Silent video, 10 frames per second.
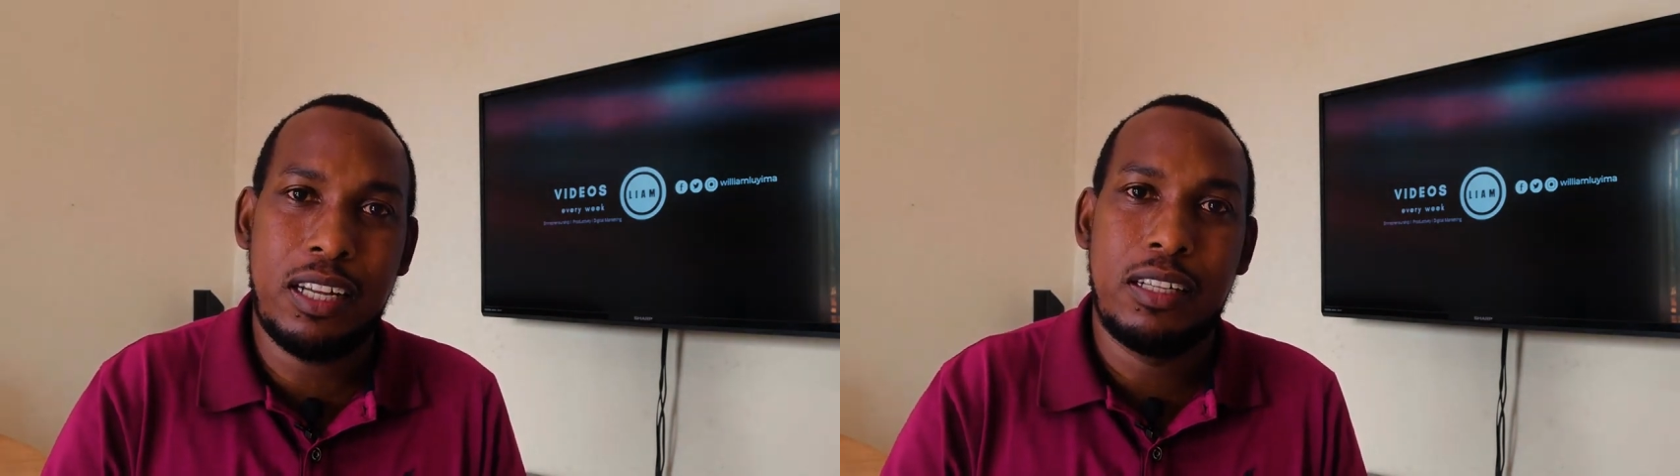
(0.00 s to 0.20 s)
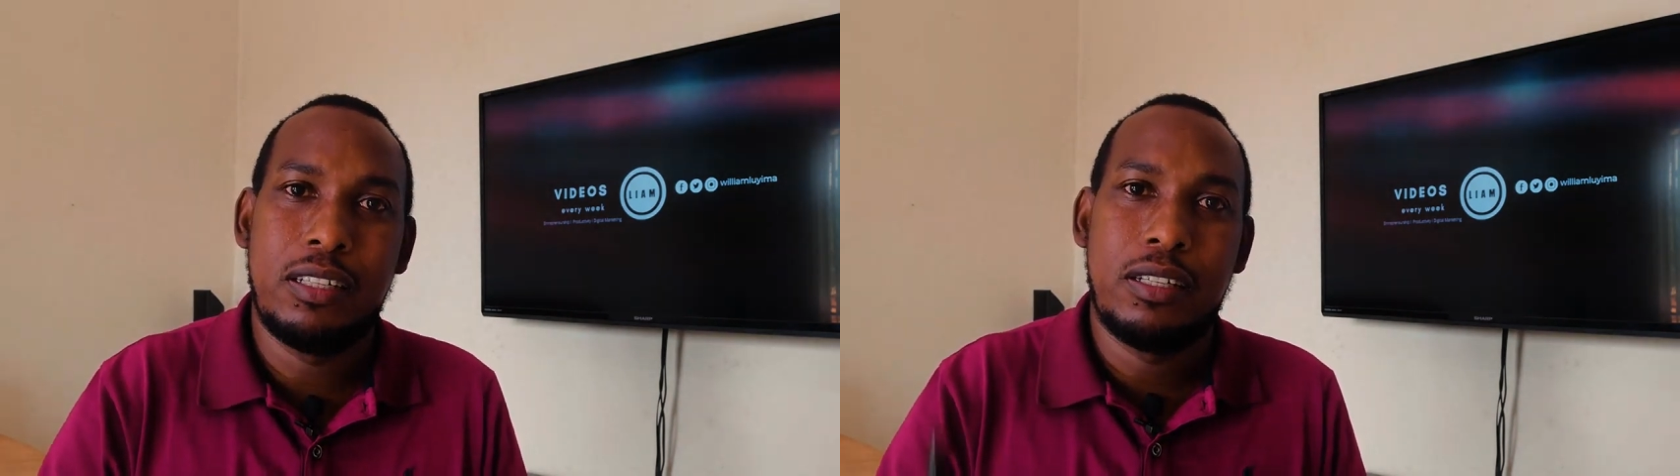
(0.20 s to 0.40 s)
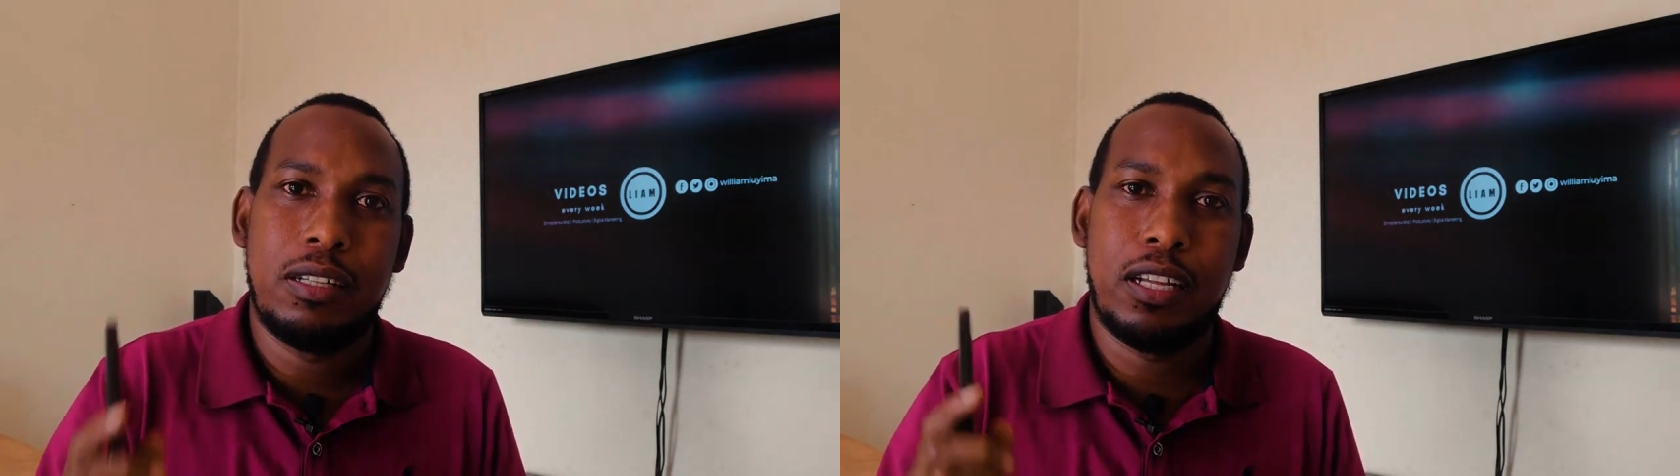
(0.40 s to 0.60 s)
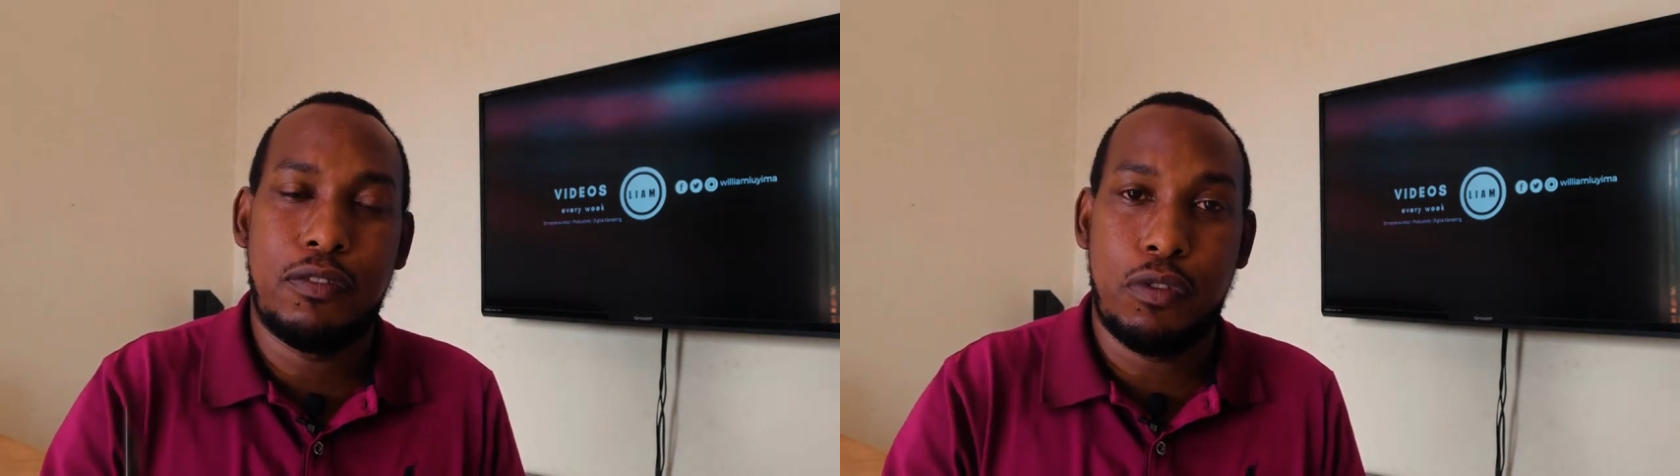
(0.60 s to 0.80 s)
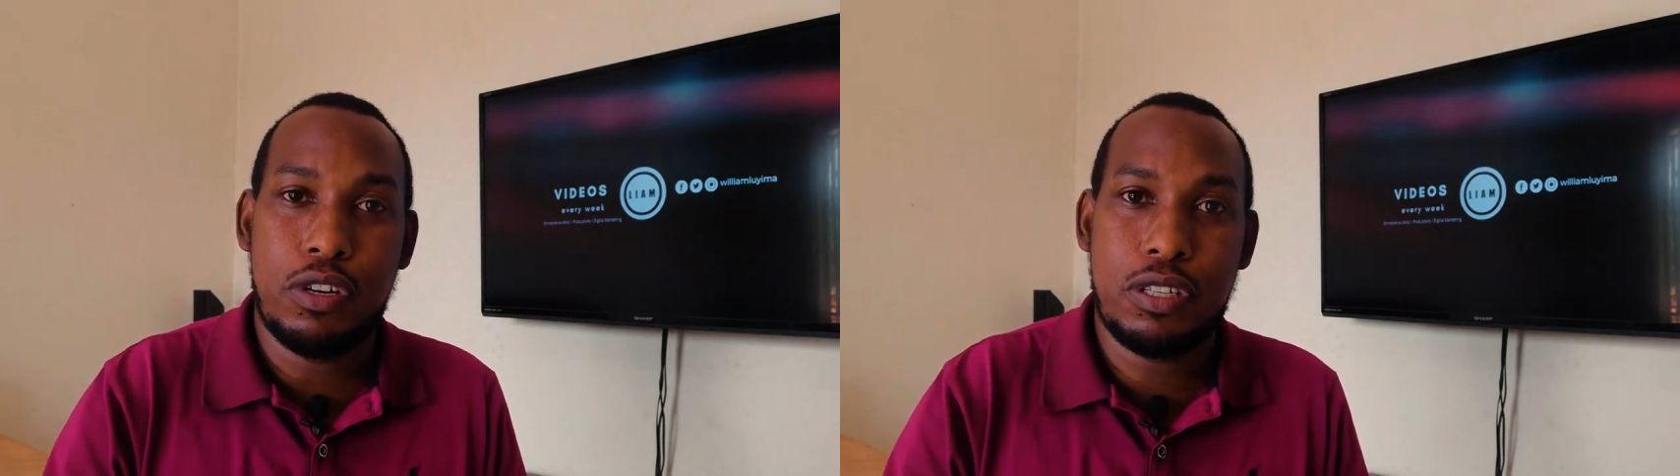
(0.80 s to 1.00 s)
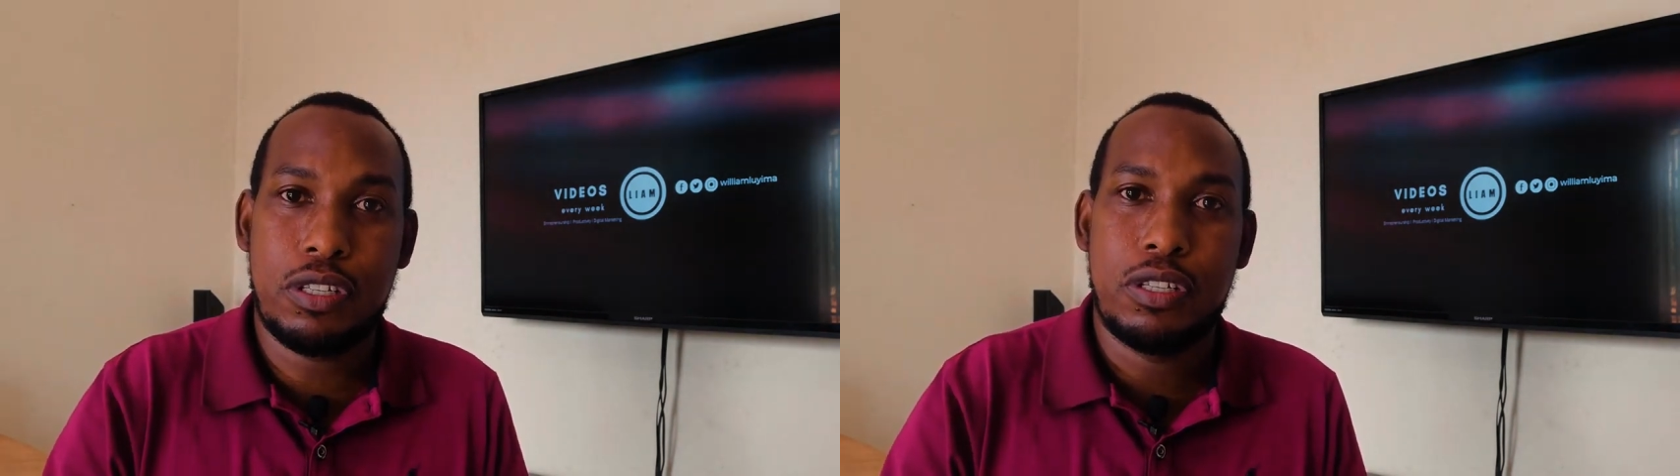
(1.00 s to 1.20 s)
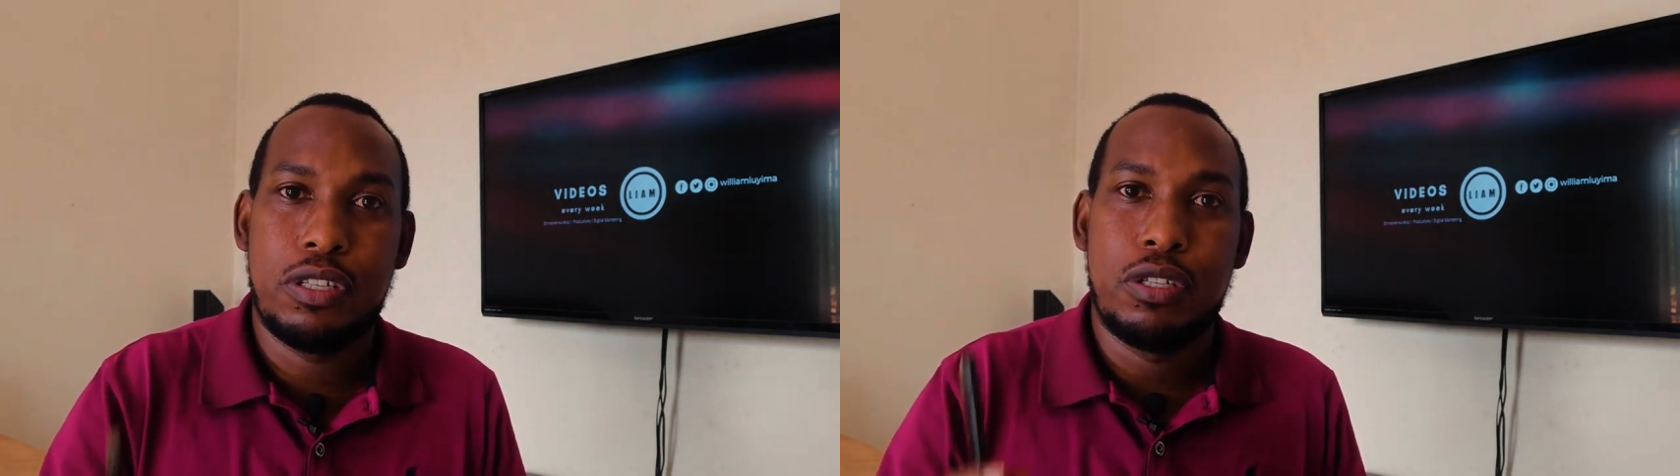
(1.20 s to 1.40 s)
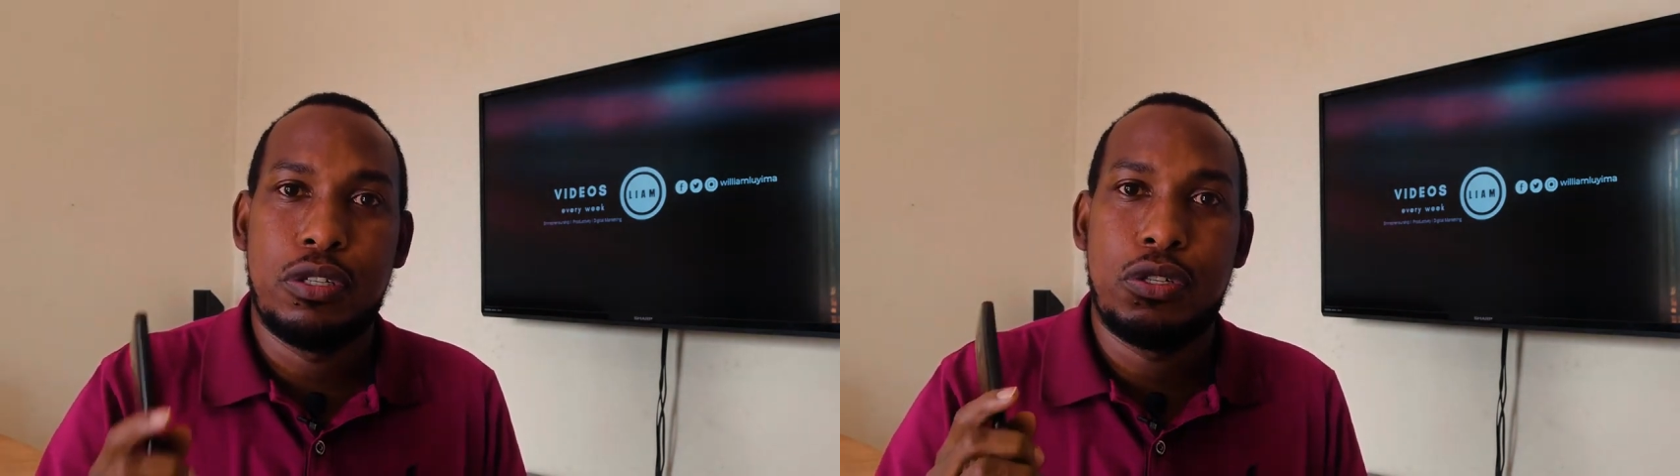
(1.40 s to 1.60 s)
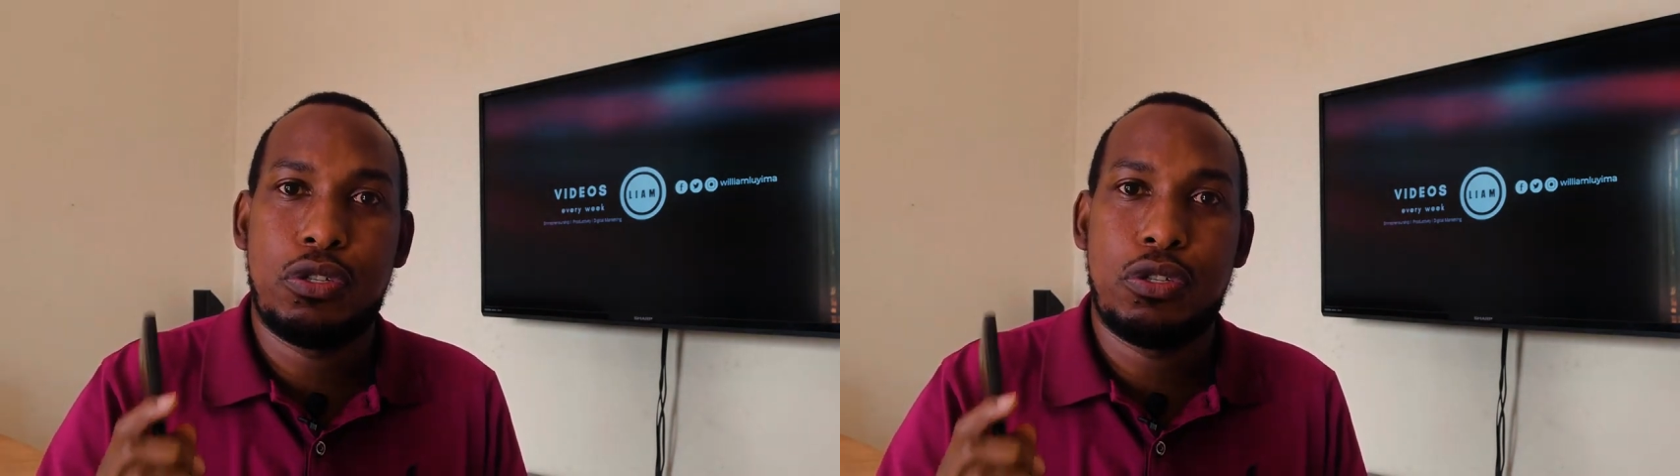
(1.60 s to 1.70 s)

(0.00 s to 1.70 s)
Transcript: data than voice.